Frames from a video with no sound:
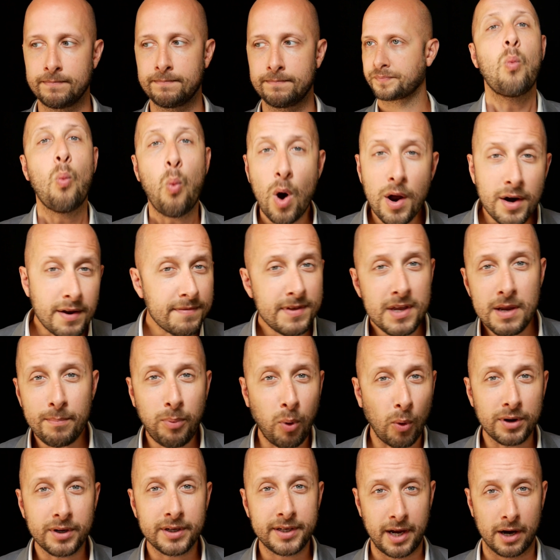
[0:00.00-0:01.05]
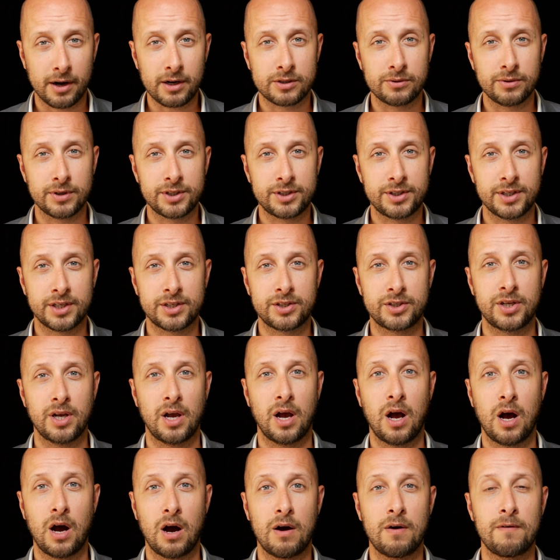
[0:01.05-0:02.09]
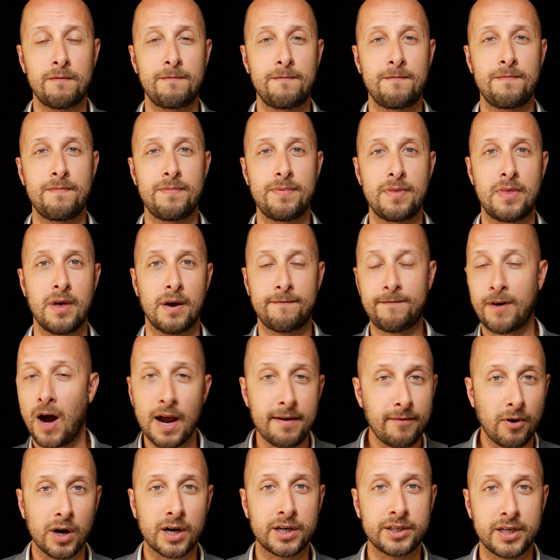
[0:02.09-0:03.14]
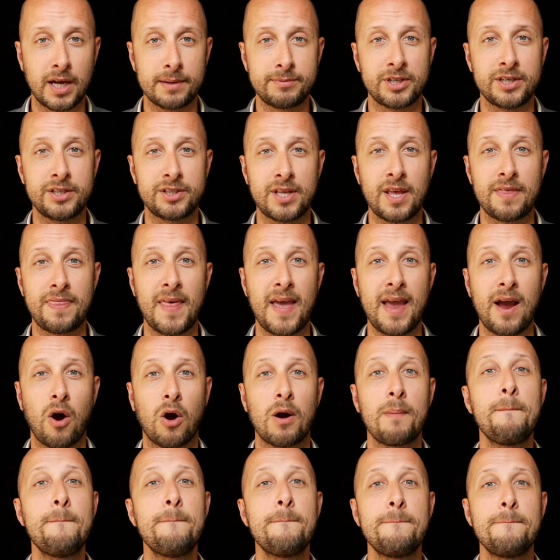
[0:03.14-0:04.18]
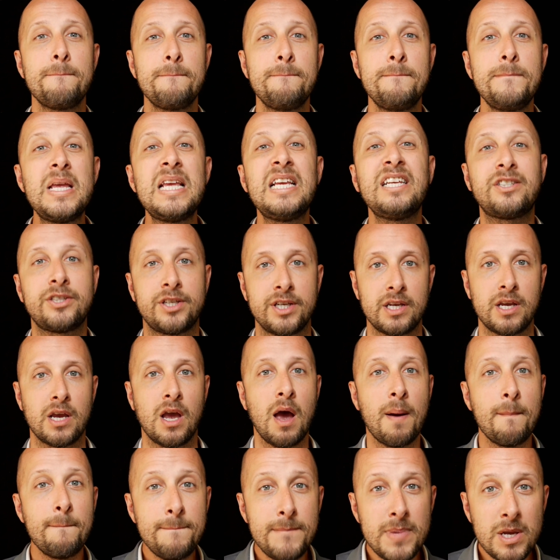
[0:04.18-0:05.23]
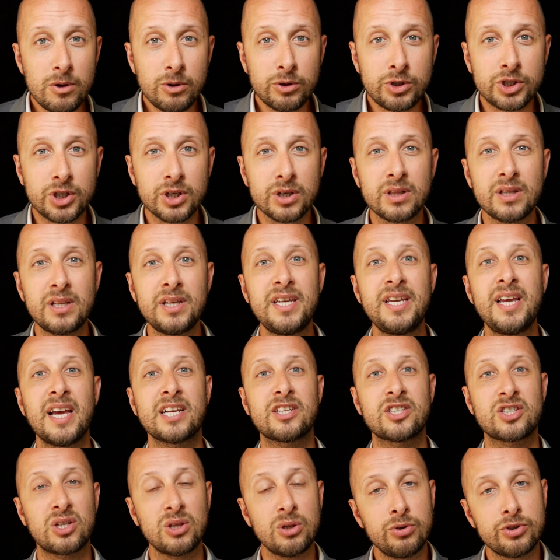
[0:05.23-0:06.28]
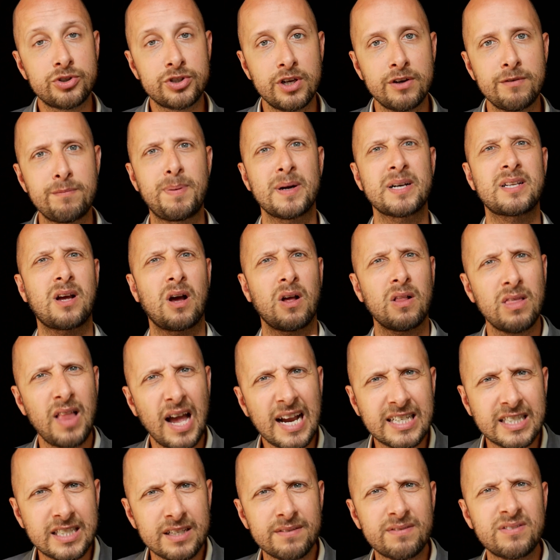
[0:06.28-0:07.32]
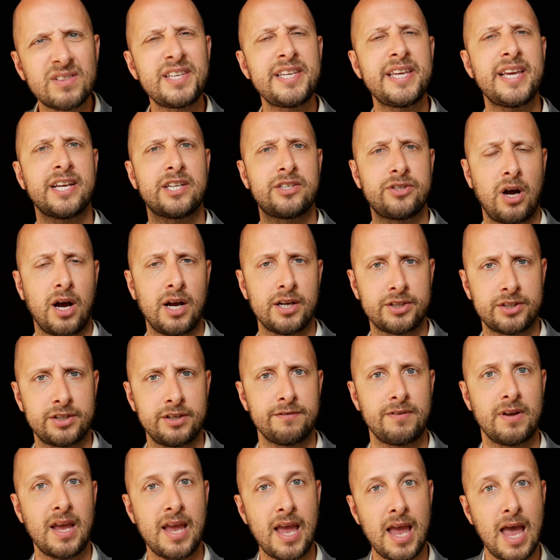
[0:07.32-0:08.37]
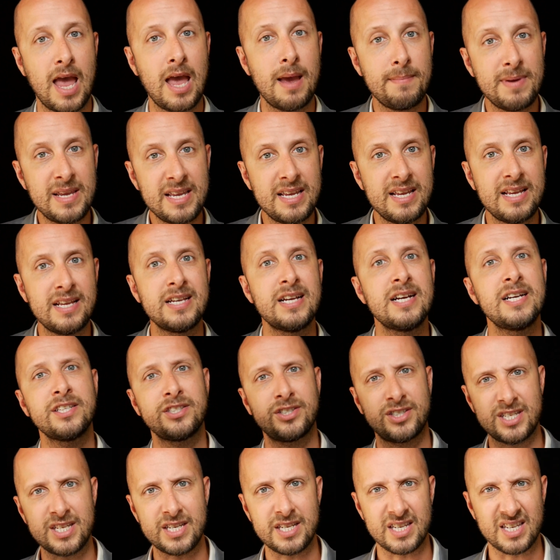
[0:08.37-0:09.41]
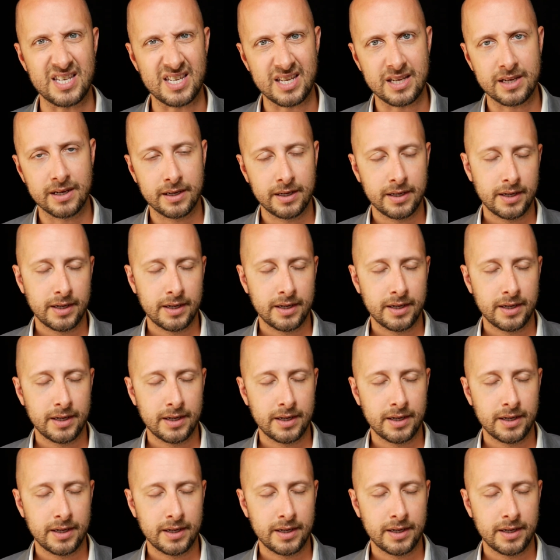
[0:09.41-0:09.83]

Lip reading: One of the important characteristics of the 5 archetypes is that they are MECE, mutually exclusive but collectively exhaustive, MECE,